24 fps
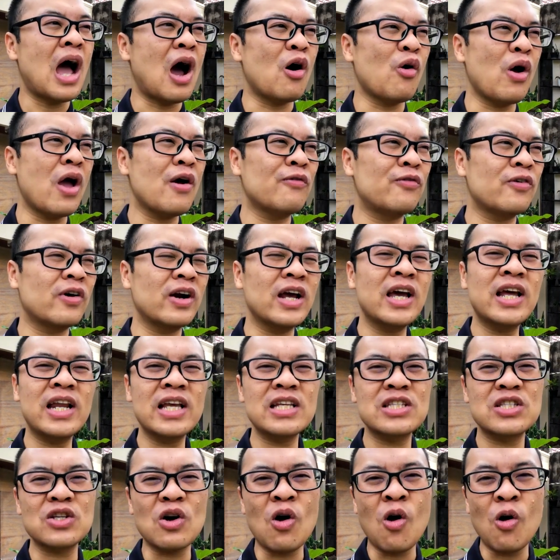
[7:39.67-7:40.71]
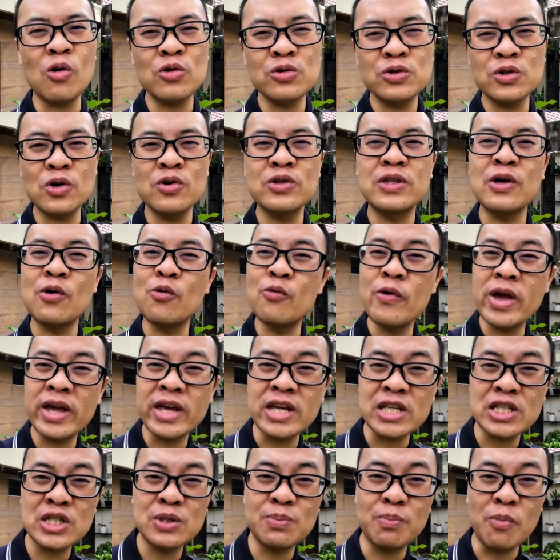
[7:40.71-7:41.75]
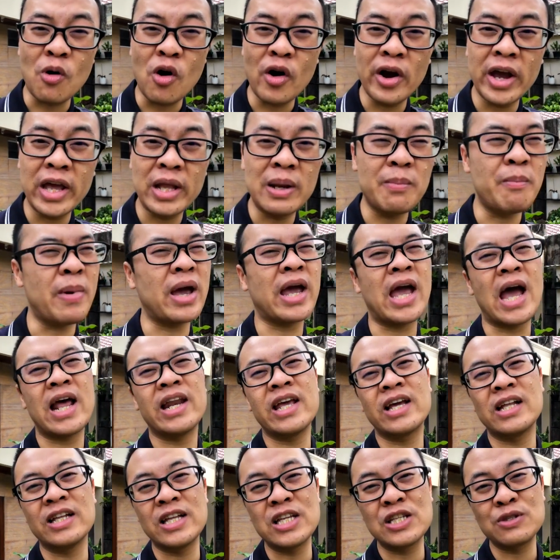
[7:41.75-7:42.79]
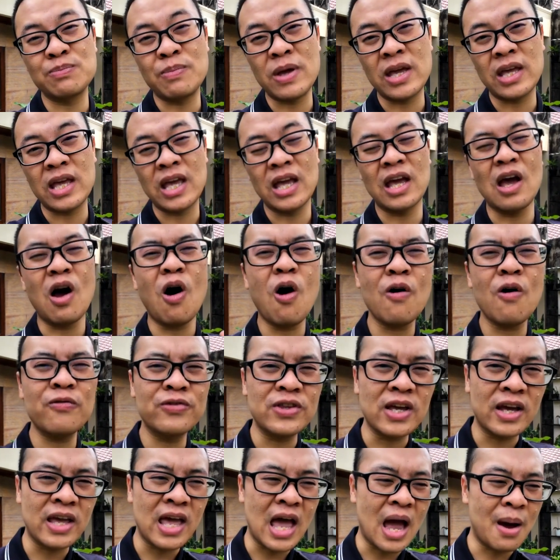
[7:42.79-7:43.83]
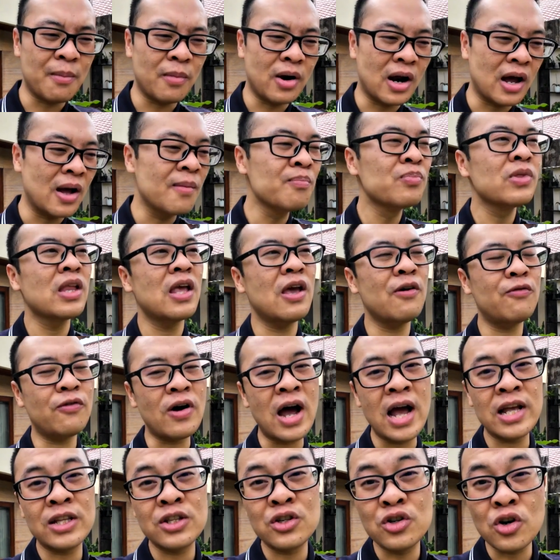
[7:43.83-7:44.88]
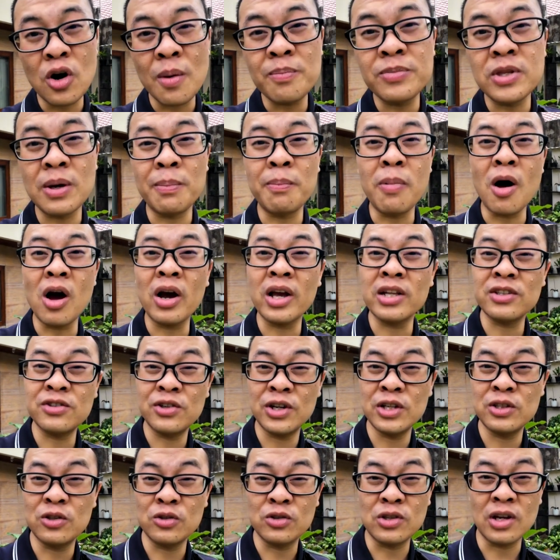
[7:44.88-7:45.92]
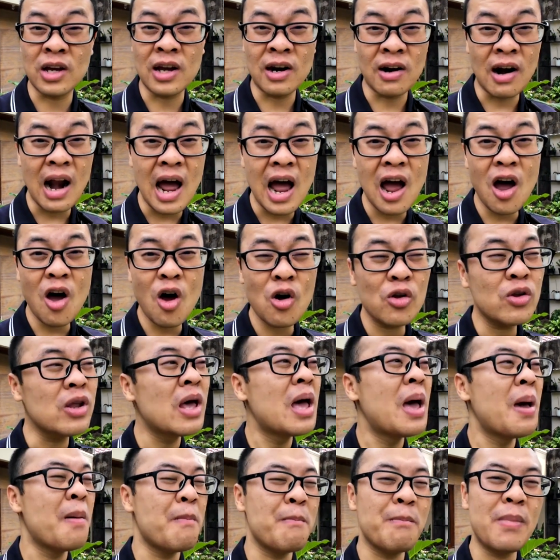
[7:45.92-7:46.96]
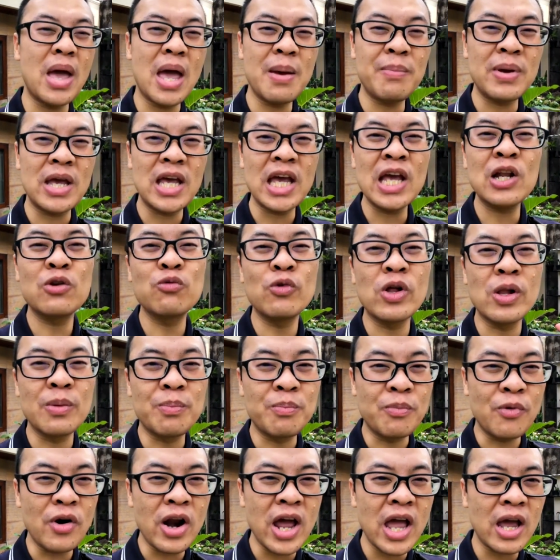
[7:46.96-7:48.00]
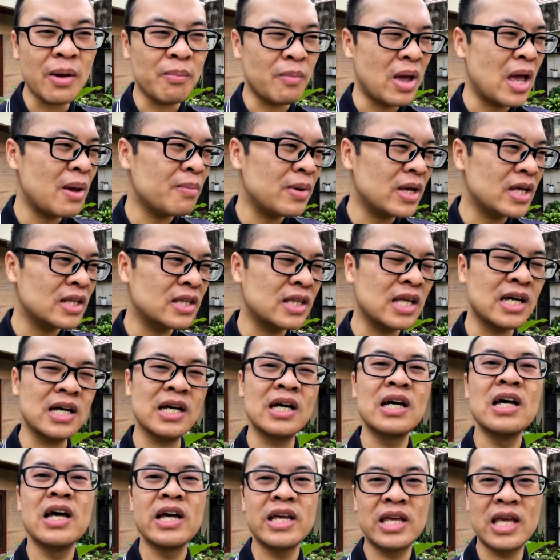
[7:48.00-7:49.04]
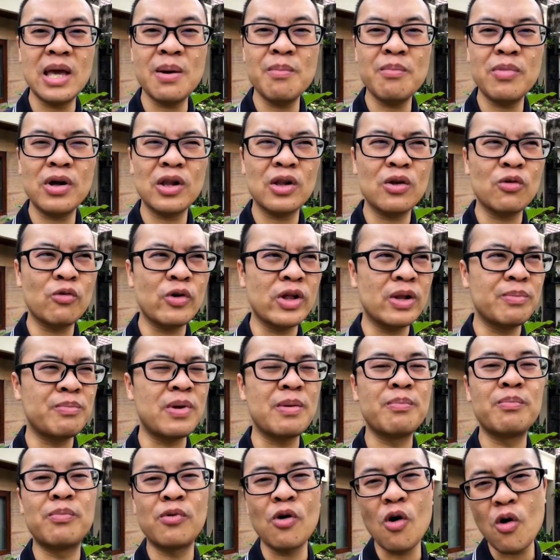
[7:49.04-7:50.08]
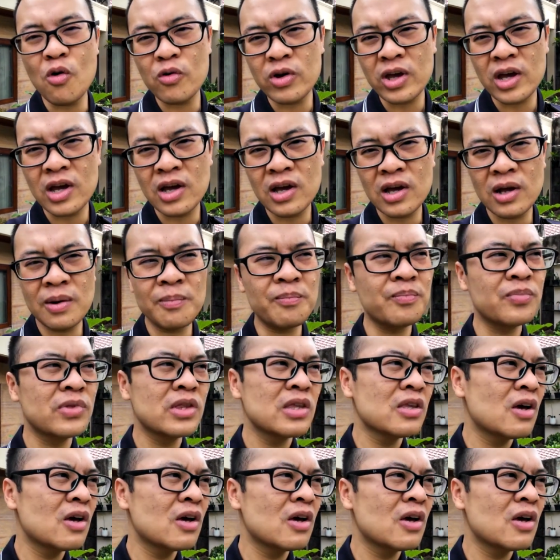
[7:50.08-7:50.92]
However, it is also the weakest point, mechanically speaking, of the camera. If I drop the Pocket 3 to the ground, maybe it will break, maybe the gimbal will be broken.